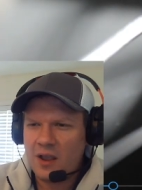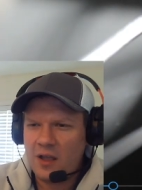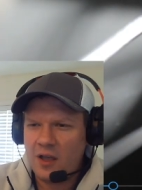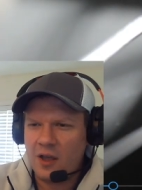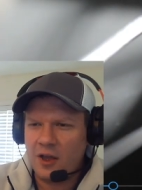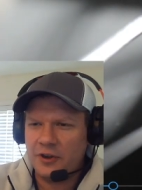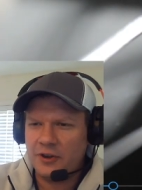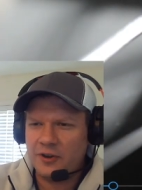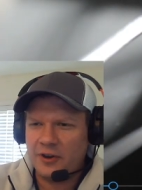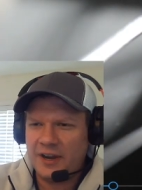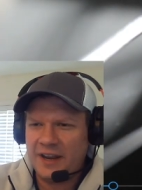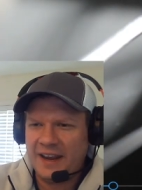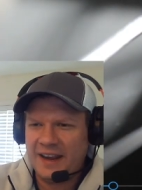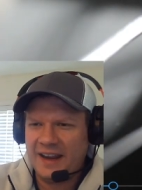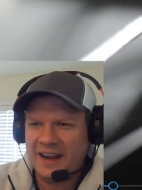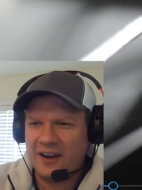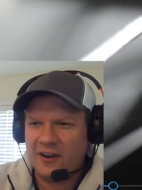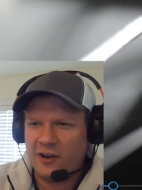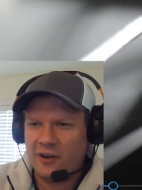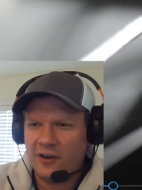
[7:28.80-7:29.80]
under
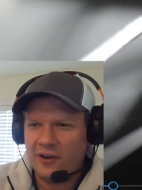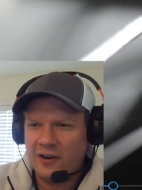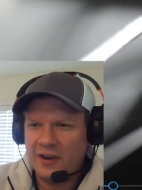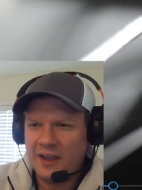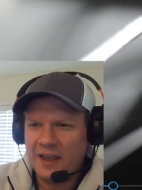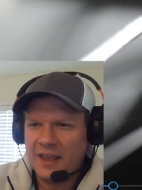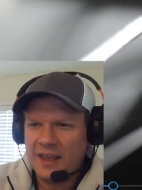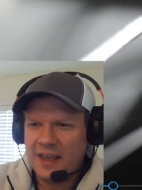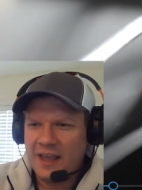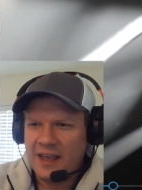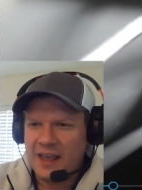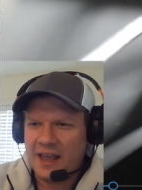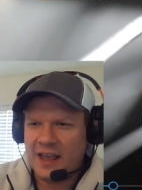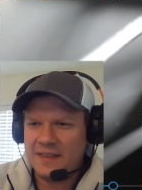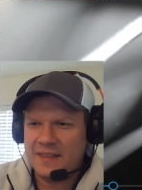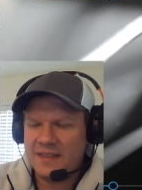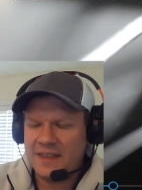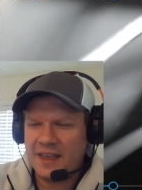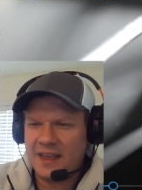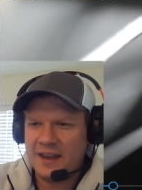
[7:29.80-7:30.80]
here,
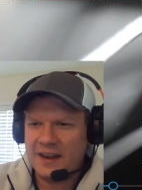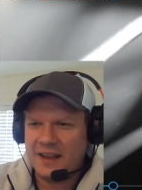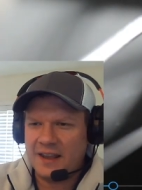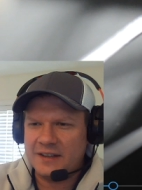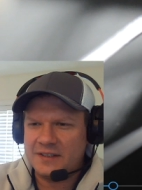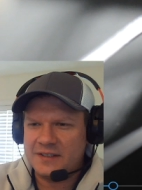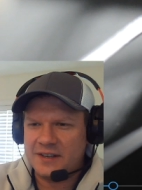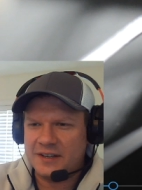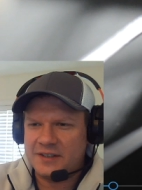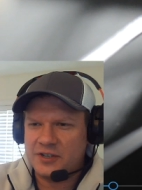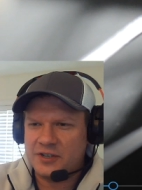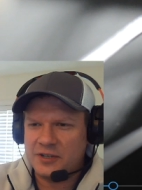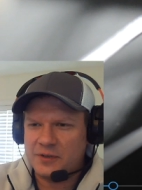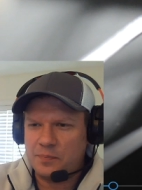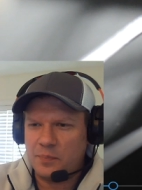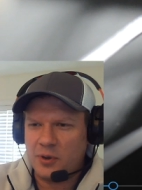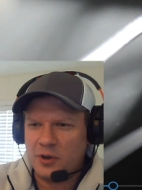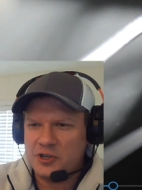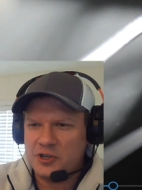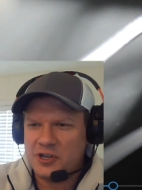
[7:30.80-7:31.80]
and then it's it's just
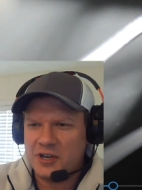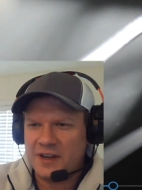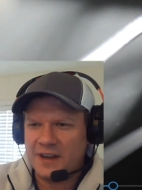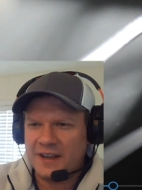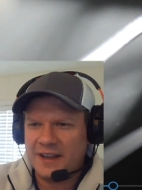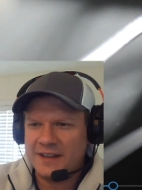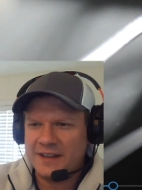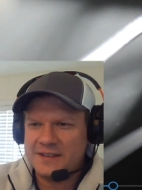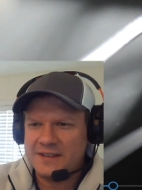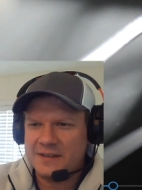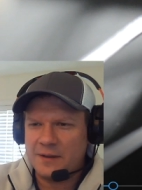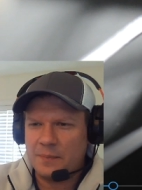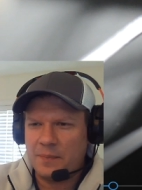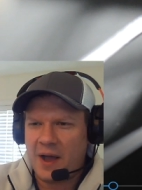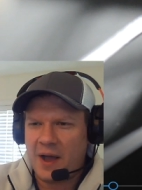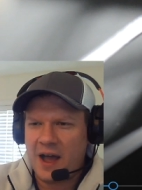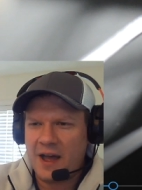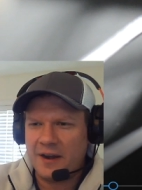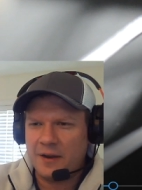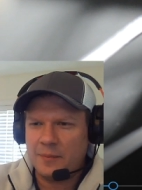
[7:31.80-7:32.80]
pushing against the
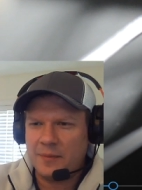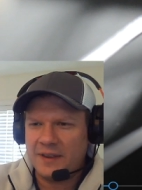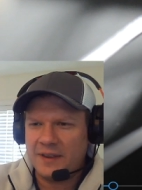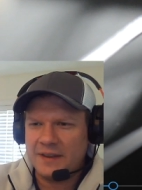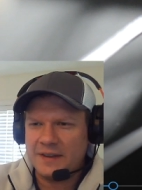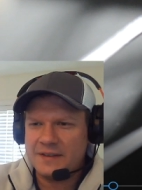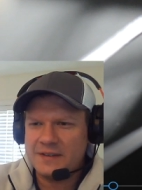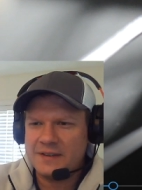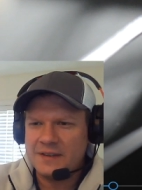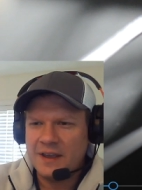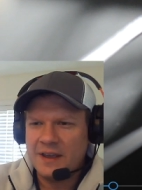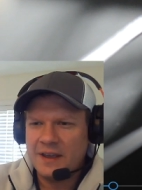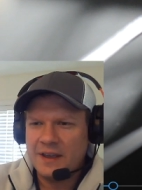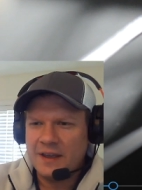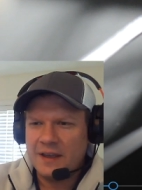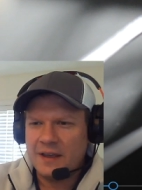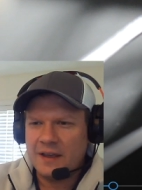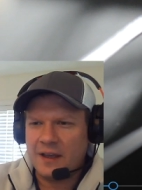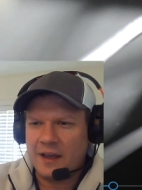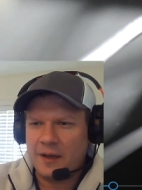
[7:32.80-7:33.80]
bottom of this
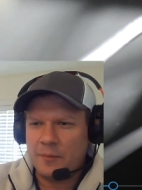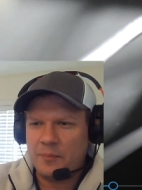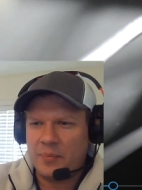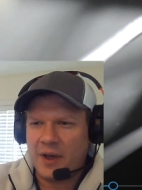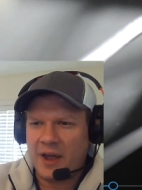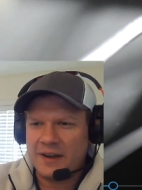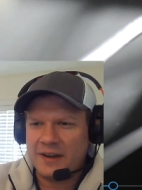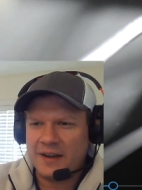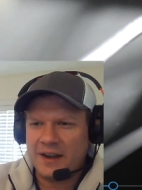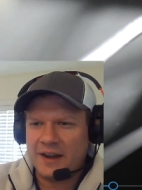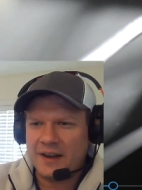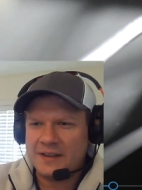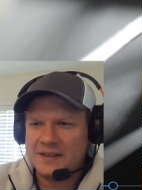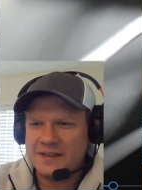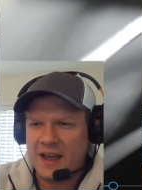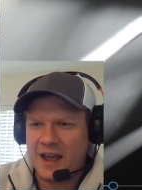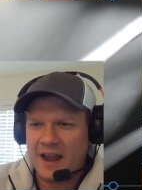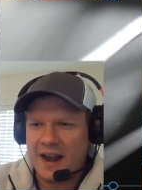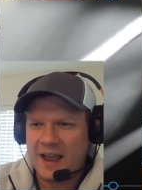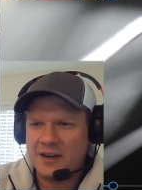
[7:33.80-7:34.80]
uh, button, and it's
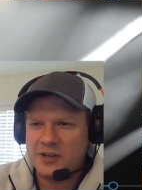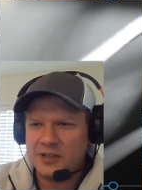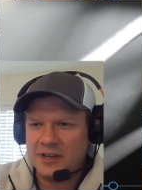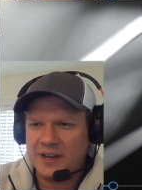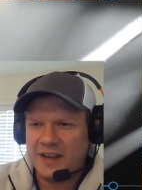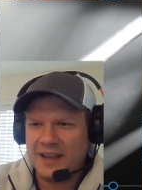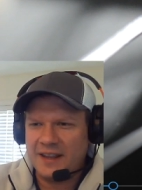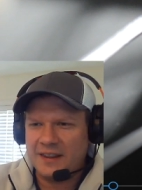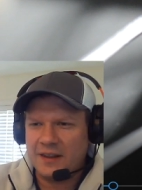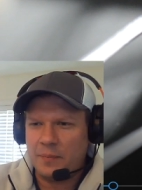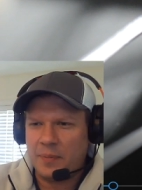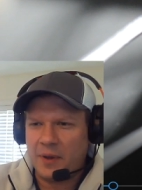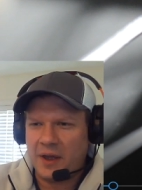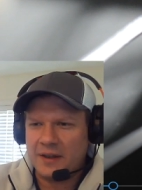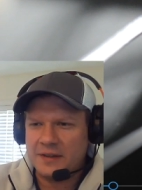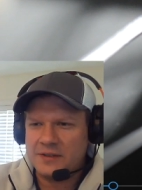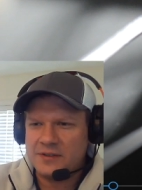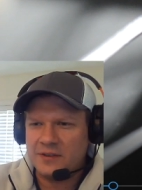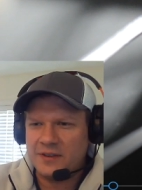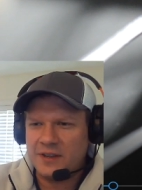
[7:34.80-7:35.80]
not actually hitting the
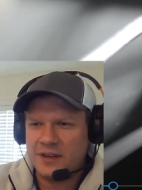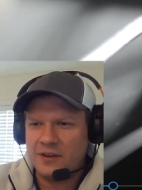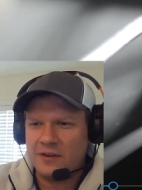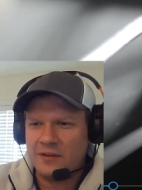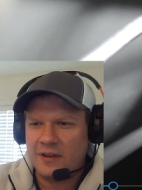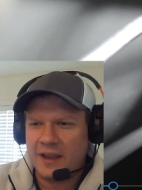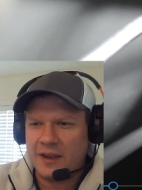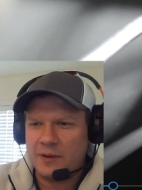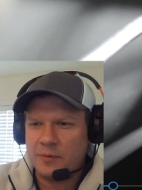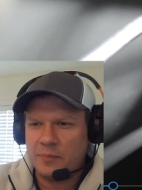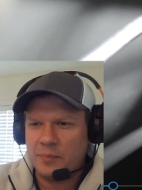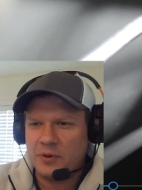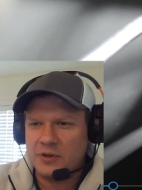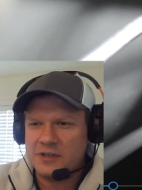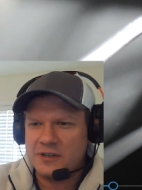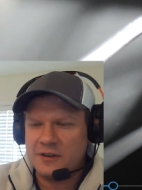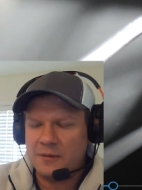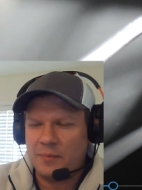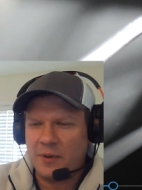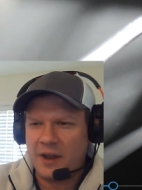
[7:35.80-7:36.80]
button. So then you're like
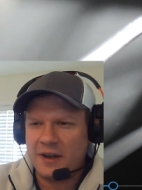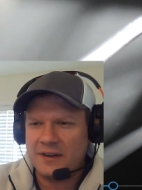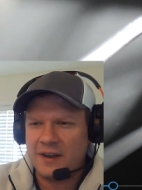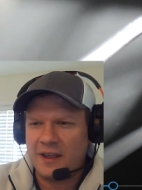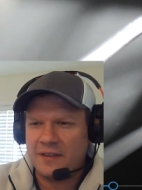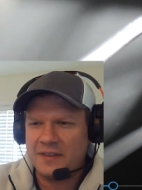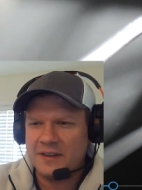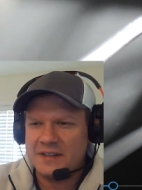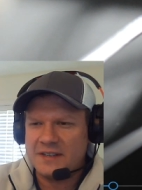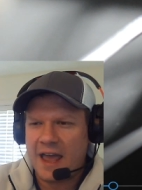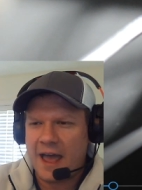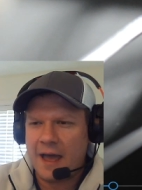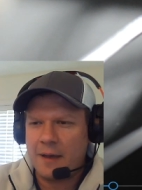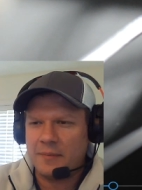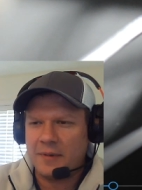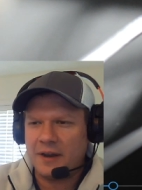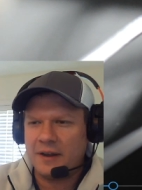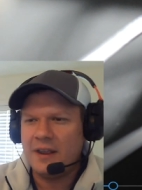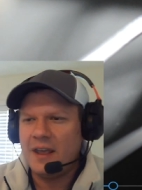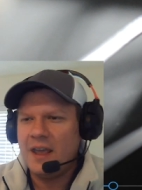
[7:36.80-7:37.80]
pushing the button, nothing's
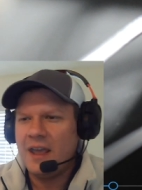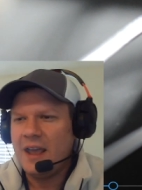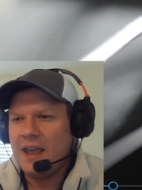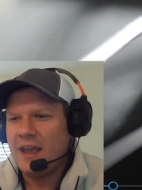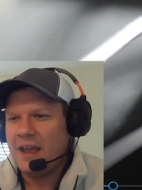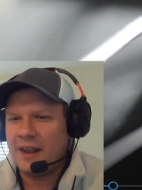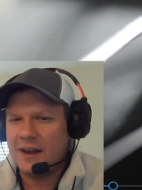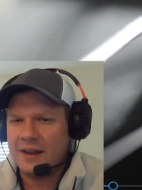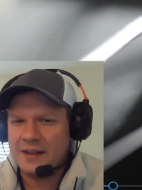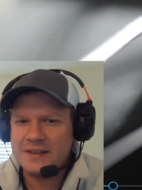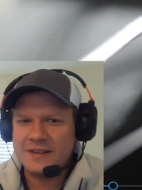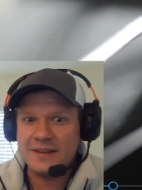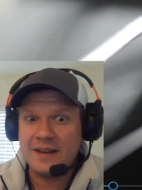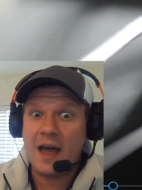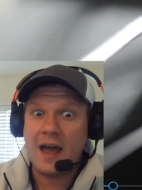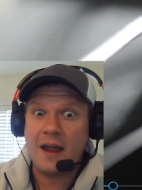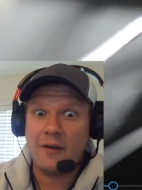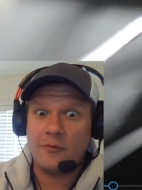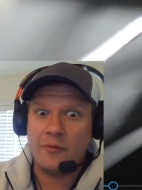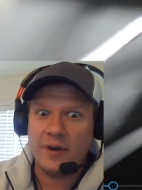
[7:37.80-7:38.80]
happening, and it's
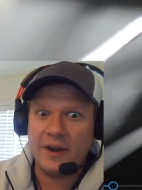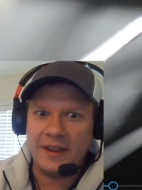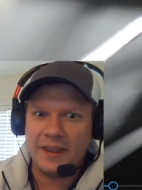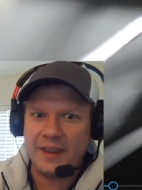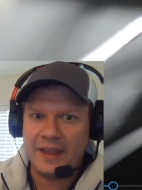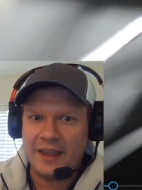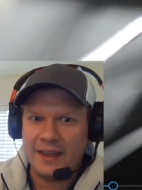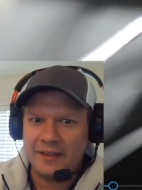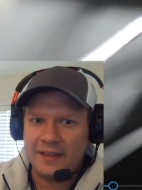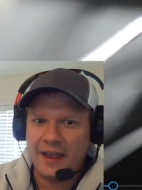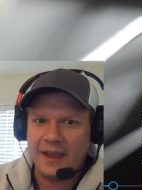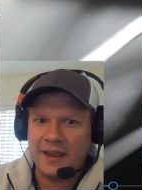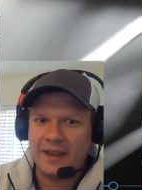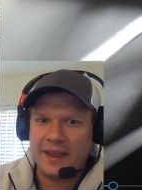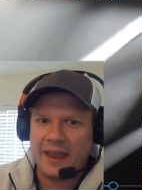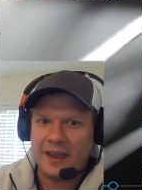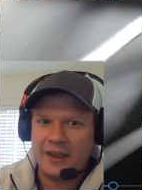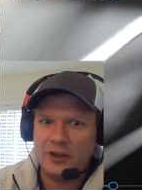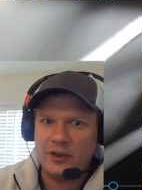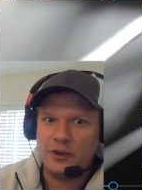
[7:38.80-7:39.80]
not really like
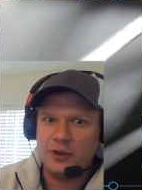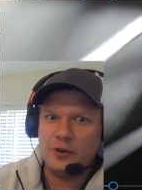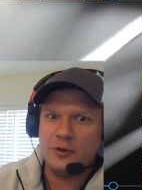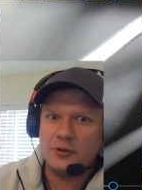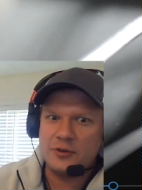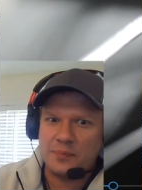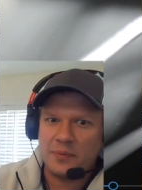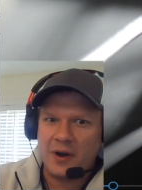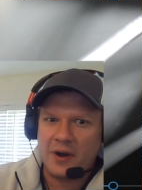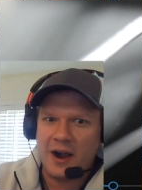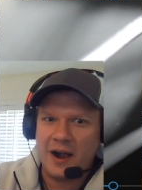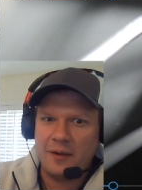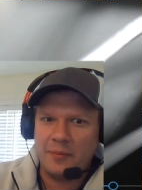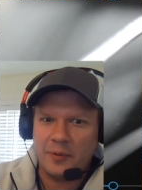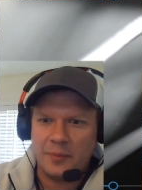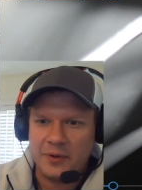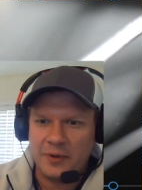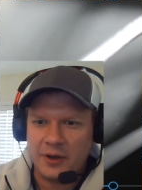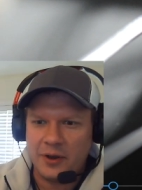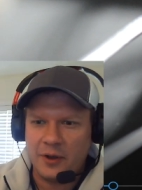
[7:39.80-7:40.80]
a huge
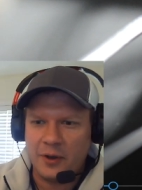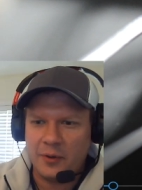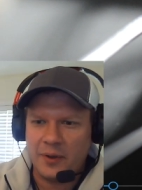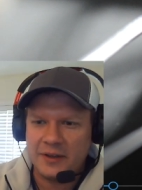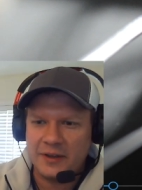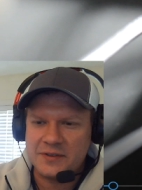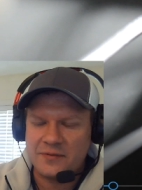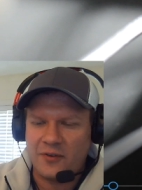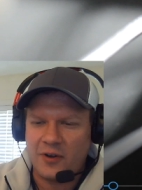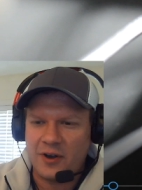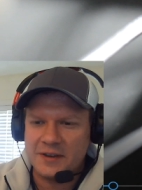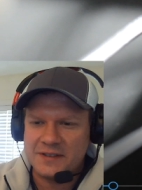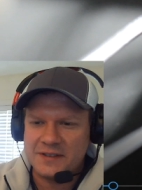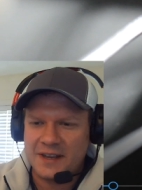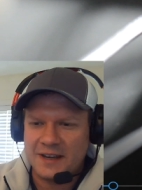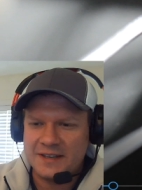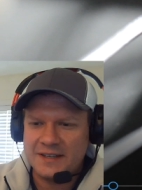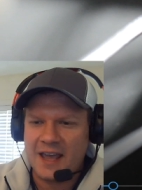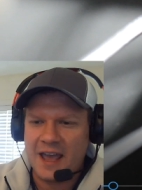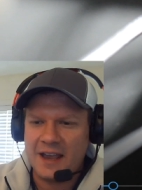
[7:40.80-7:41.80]
problem, you know, as far as
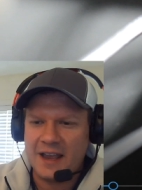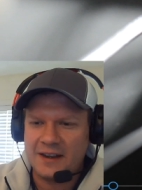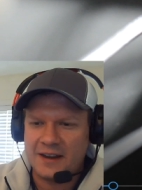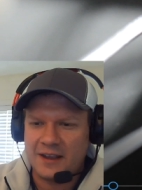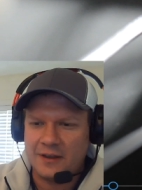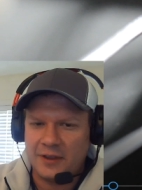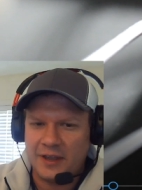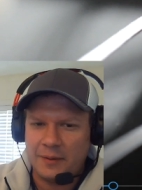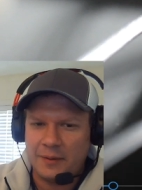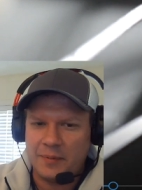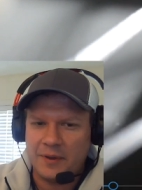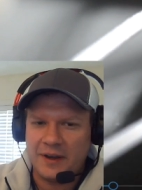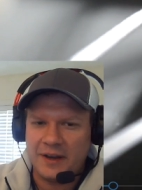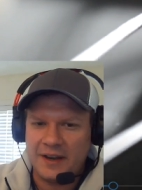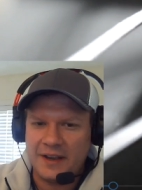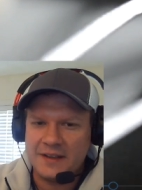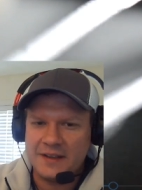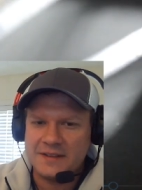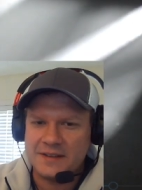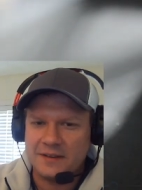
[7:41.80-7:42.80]
like technically, but it
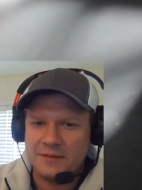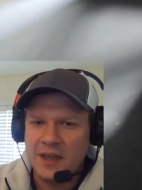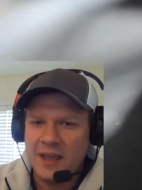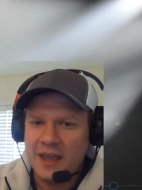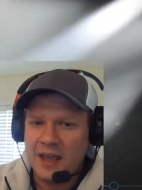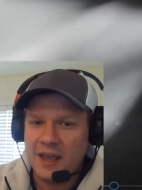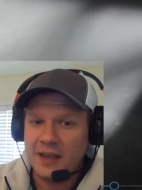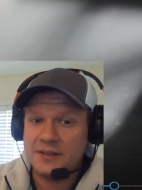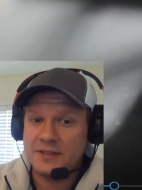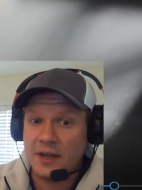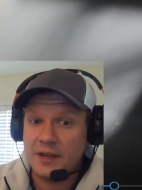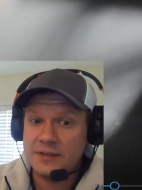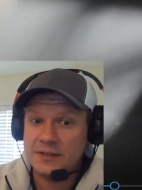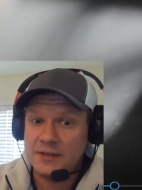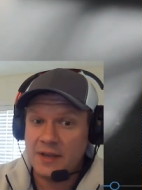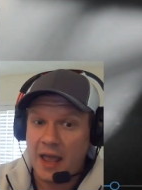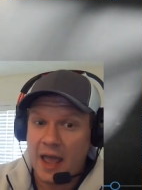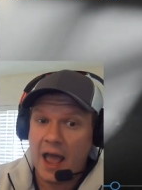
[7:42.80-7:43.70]
is it does